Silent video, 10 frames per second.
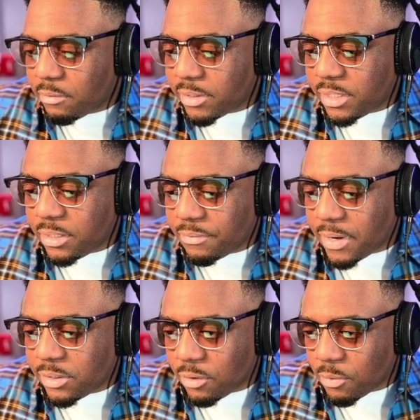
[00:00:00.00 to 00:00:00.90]
of these
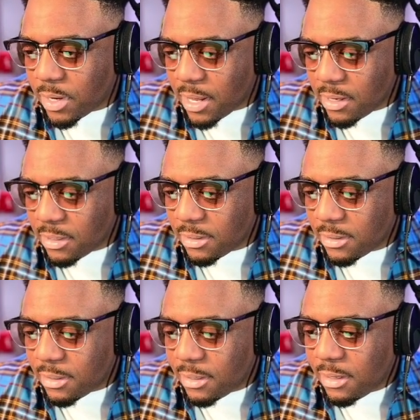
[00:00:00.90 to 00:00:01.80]
fights are okay.
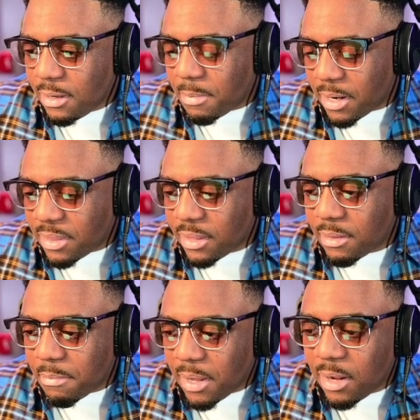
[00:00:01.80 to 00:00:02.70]
But I think the
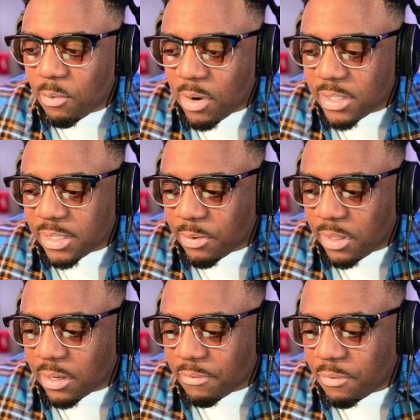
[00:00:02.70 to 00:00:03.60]
main ones that we're
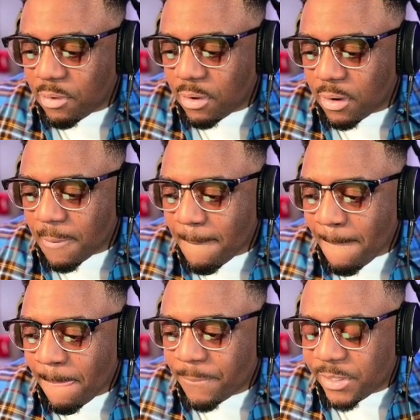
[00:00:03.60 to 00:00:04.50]
looking for,
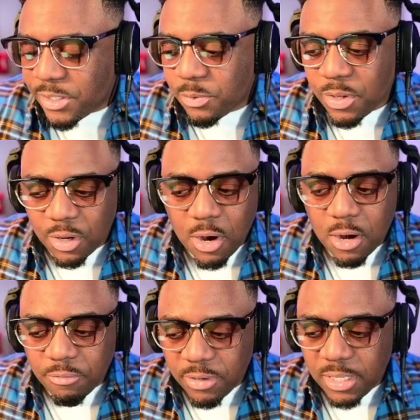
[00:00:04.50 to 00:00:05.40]
this is where the card
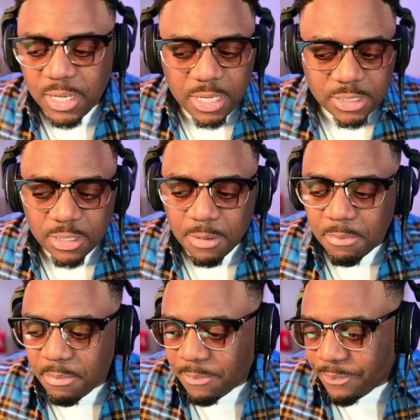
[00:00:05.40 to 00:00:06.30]
really heats
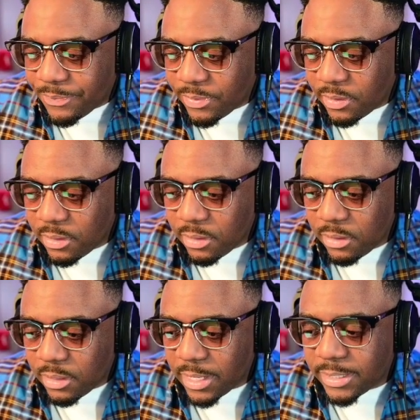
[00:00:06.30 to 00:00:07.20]
up.
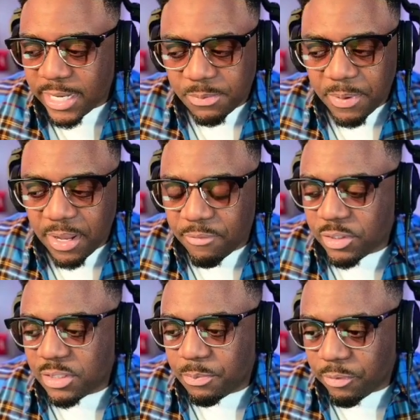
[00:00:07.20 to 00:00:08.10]
Like Despaigne
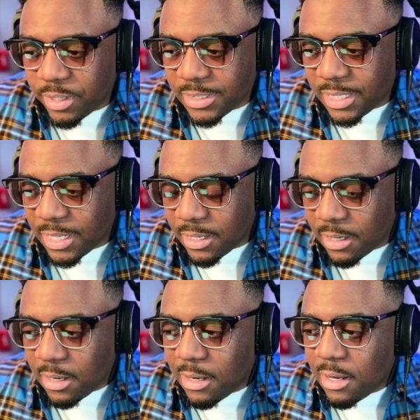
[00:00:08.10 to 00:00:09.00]
versus Parisian,
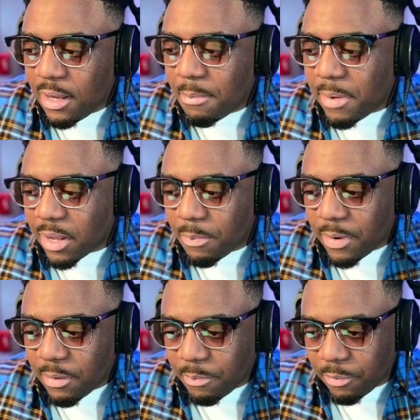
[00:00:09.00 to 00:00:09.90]
Michael
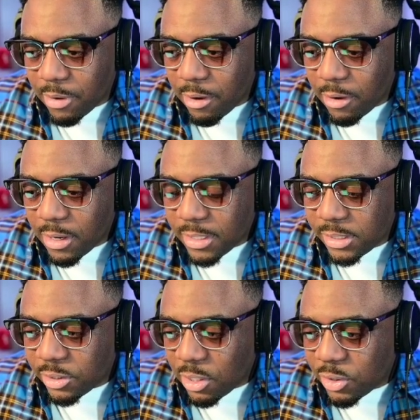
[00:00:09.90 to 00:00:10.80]
Pereira. This
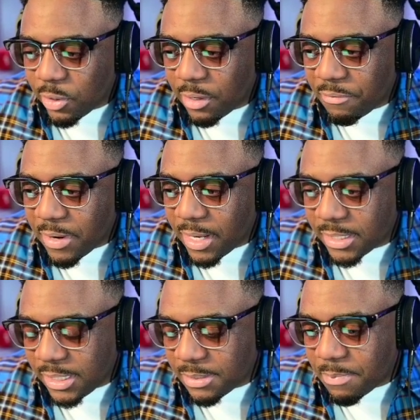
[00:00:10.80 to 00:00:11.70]
is also a good fight because
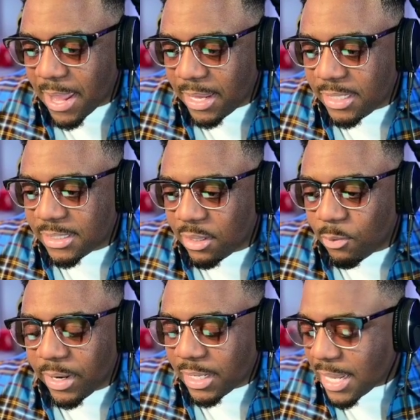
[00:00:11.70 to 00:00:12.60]
he's back. He's in the
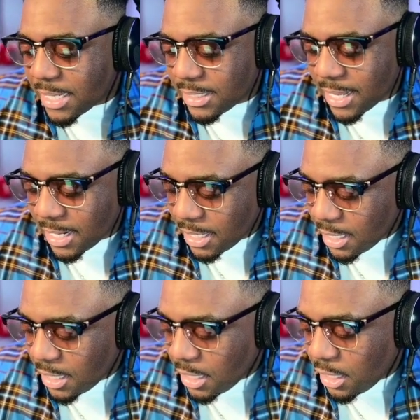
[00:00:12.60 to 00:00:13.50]
weight class that
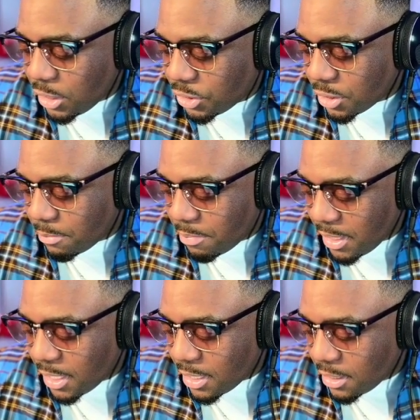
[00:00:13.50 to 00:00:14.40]
he should
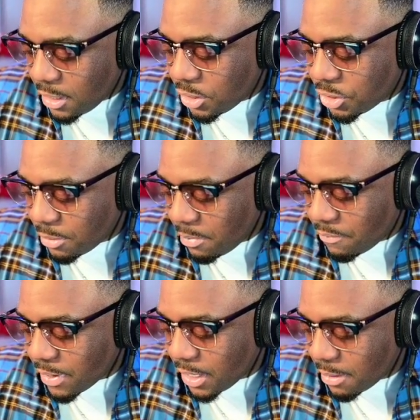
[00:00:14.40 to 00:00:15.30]
be in. He should be
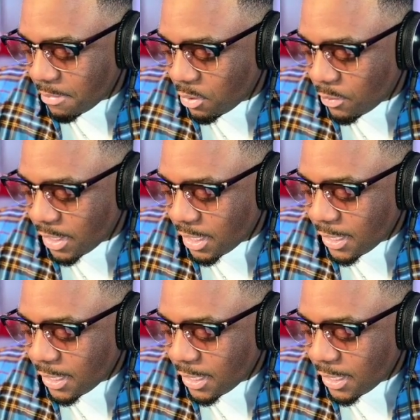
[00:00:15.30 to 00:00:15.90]
fighting at middleweight.